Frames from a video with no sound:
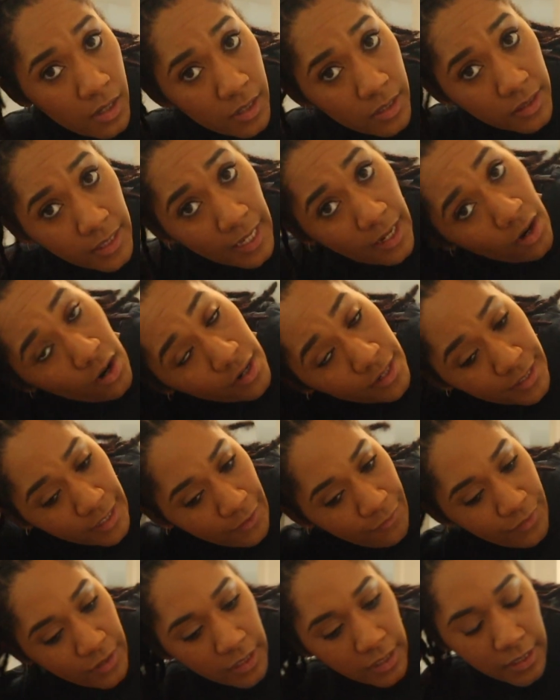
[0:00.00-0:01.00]
They are
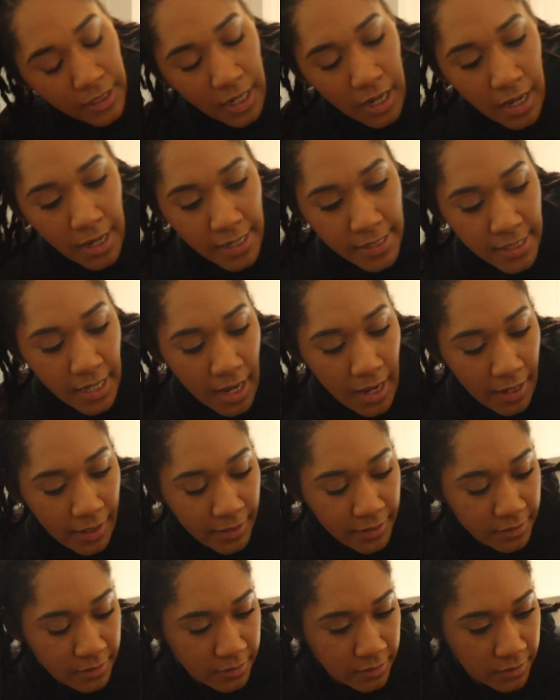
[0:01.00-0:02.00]
definitely, it's
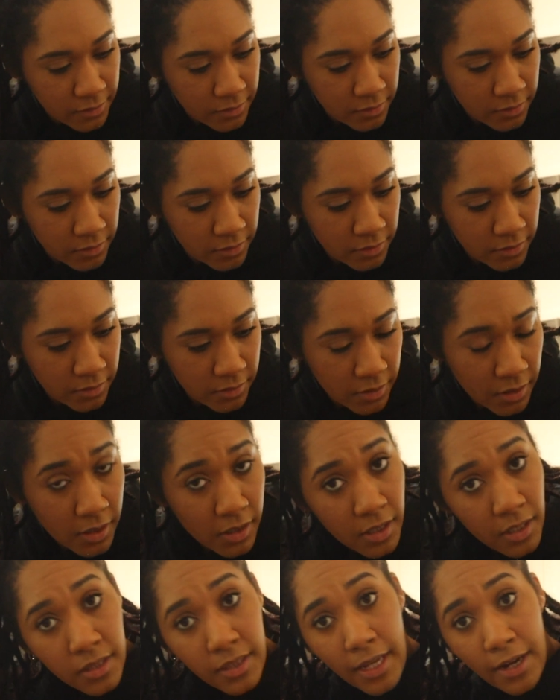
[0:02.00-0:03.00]
hot.
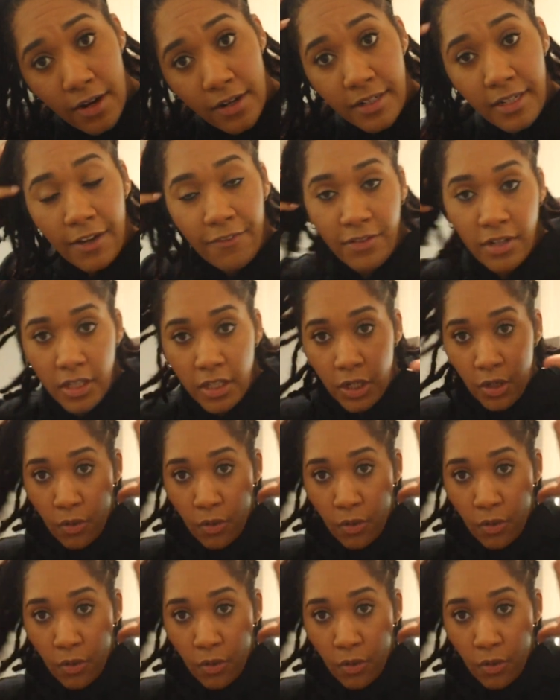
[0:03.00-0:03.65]
They are definitely